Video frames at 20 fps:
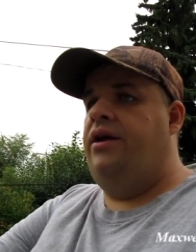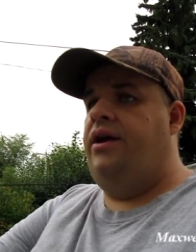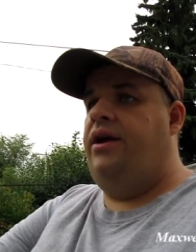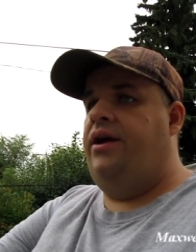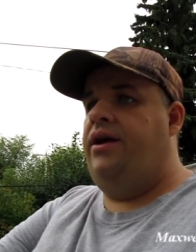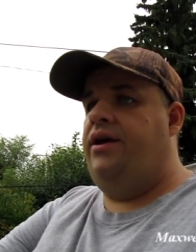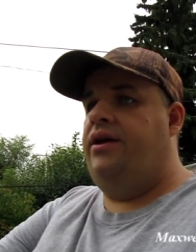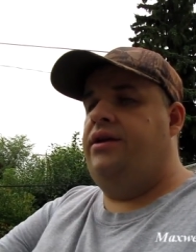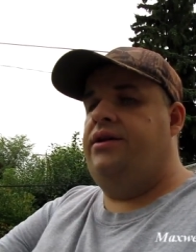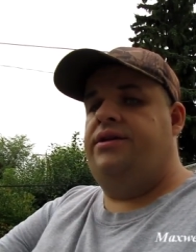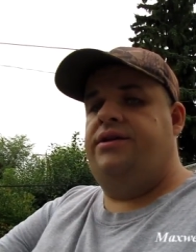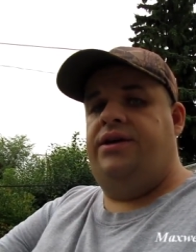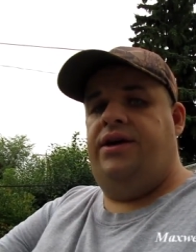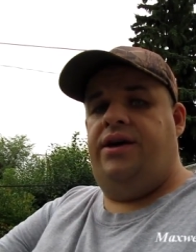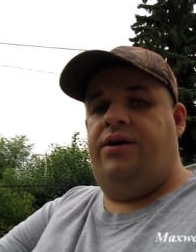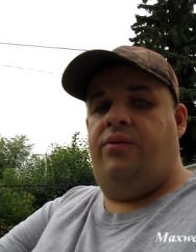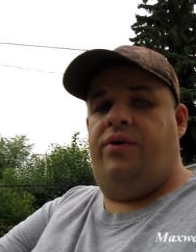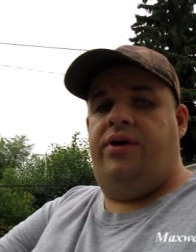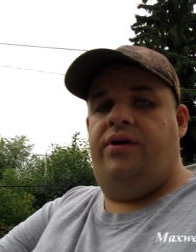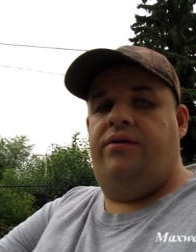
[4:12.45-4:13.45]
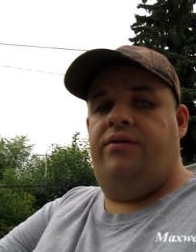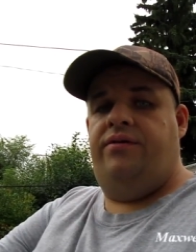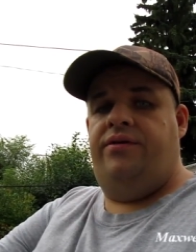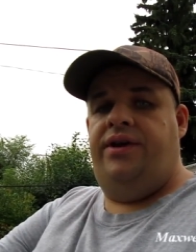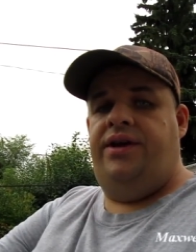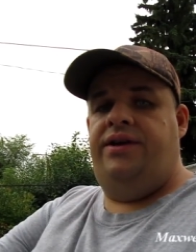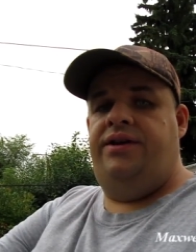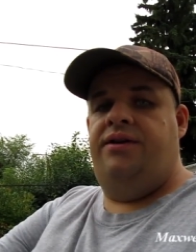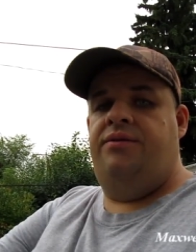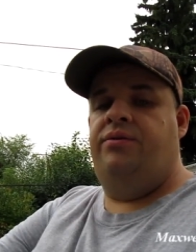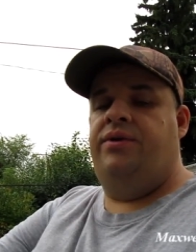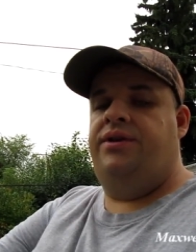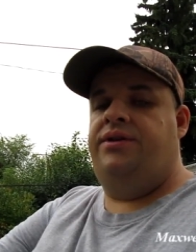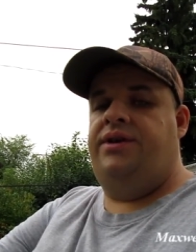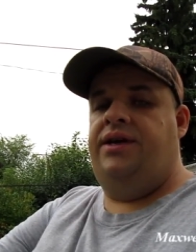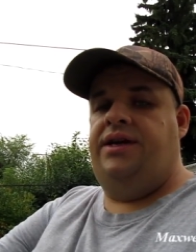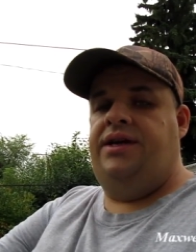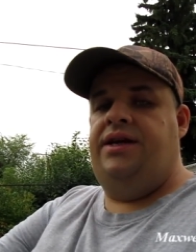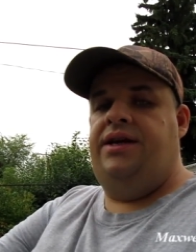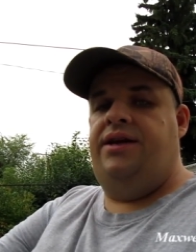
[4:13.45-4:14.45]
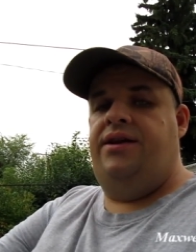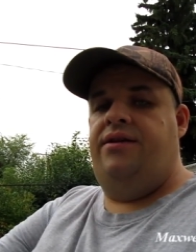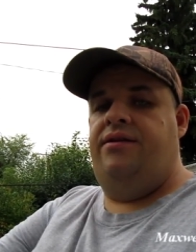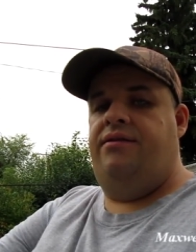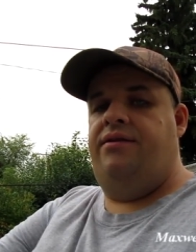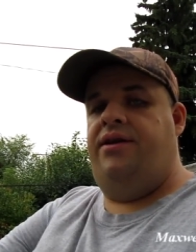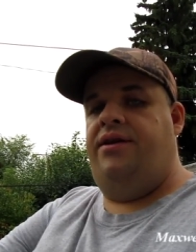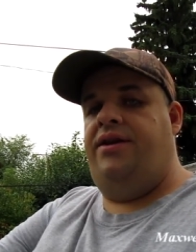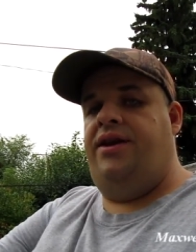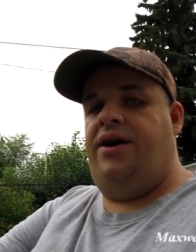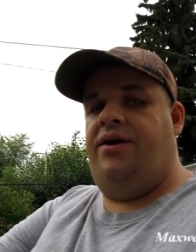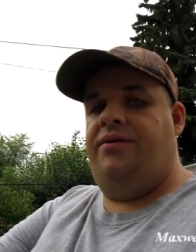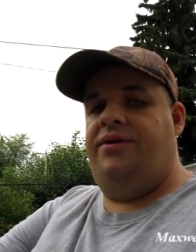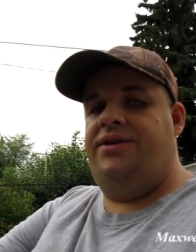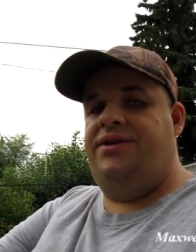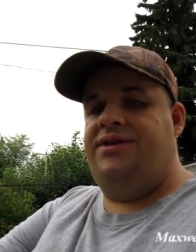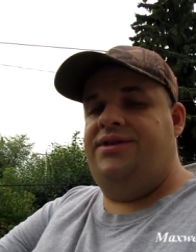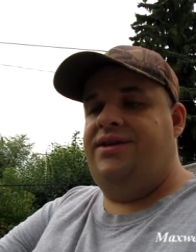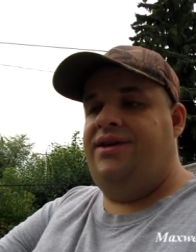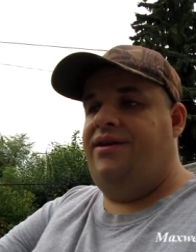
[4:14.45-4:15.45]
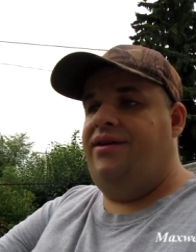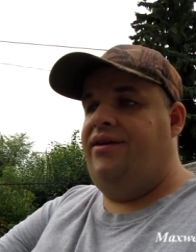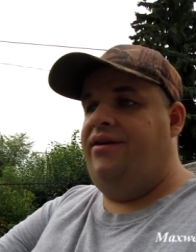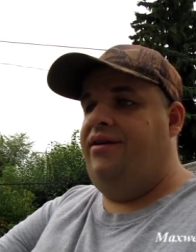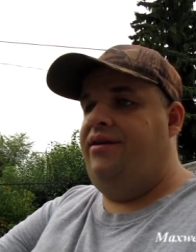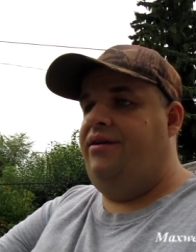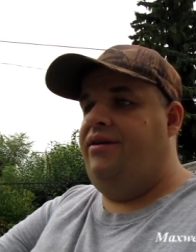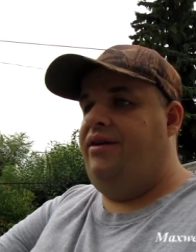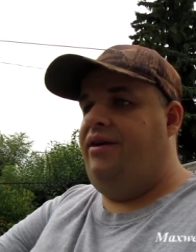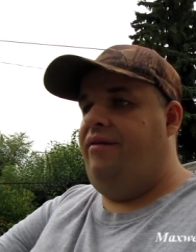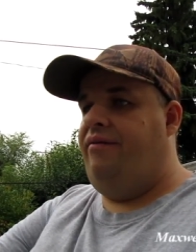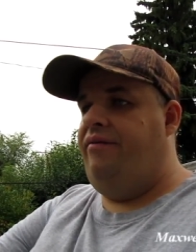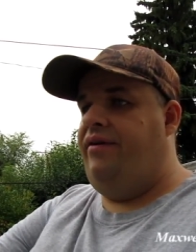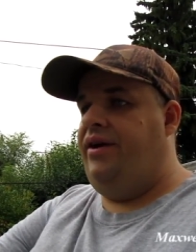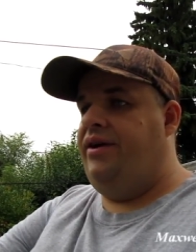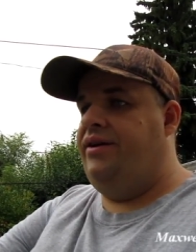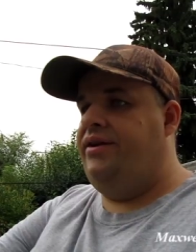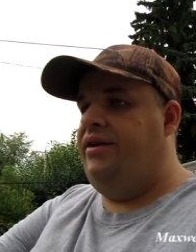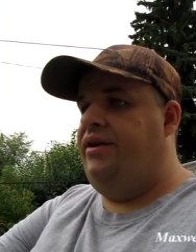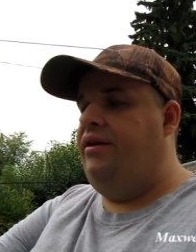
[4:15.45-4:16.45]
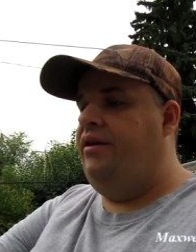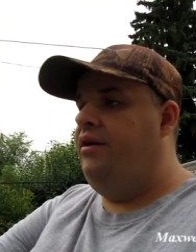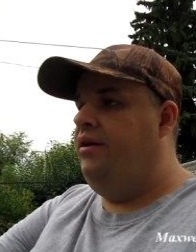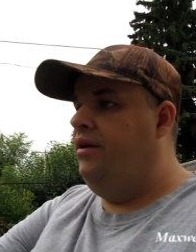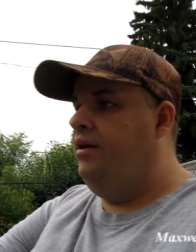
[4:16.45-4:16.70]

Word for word: And uh, well, they did what they did, and now it's uh, affected.